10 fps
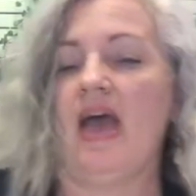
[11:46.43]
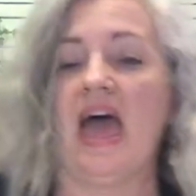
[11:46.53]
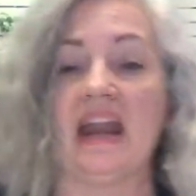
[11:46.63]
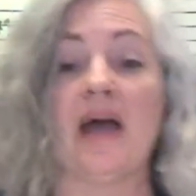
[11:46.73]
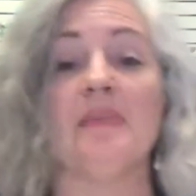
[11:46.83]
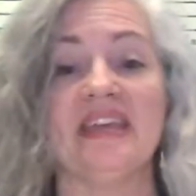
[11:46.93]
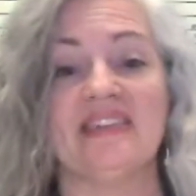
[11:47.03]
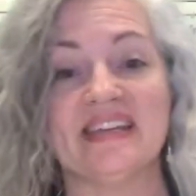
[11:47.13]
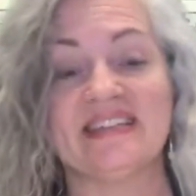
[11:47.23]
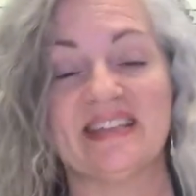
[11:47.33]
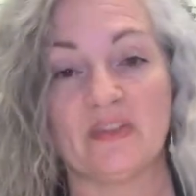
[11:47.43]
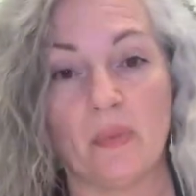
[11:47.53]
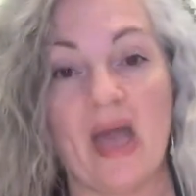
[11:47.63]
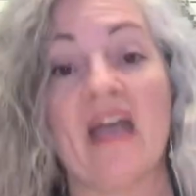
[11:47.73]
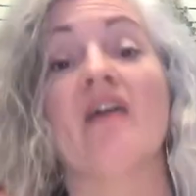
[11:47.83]
And I mean this in the
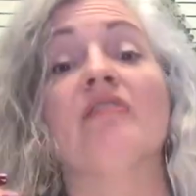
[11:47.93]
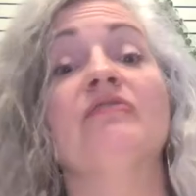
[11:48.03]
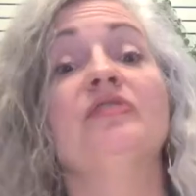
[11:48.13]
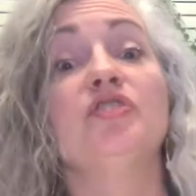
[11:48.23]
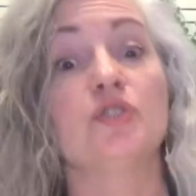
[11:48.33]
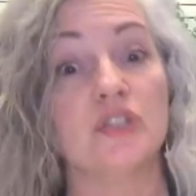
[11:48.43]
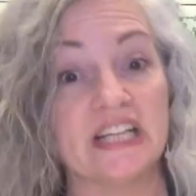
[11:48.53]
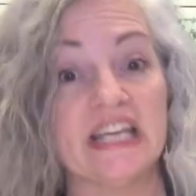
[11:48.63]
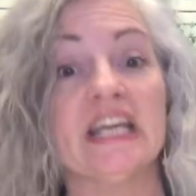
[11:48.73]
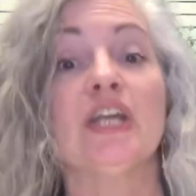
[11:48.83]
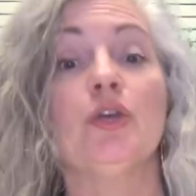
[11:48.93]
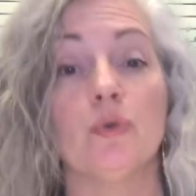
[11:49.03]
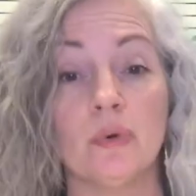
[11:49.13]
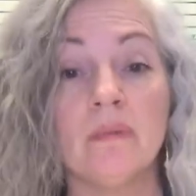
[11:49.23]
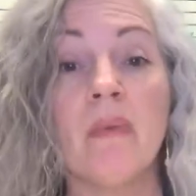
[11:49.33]
way of tricking
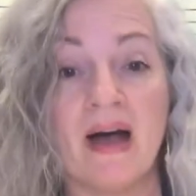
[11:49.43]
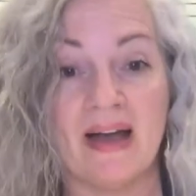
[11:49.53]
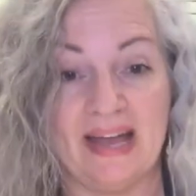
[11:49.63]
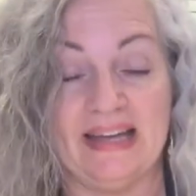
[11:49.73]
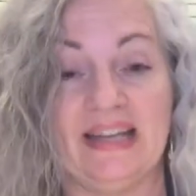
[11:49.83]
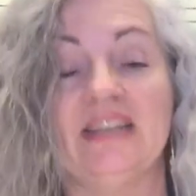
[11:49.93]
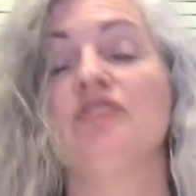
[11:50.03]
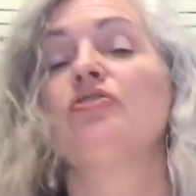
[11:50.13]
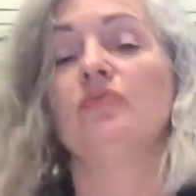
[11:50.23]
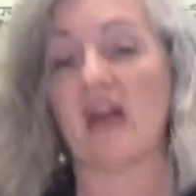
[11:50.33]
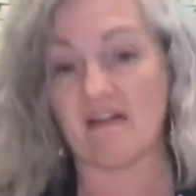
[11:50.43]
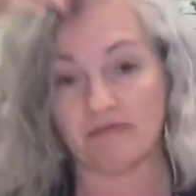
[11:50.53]
your mind into that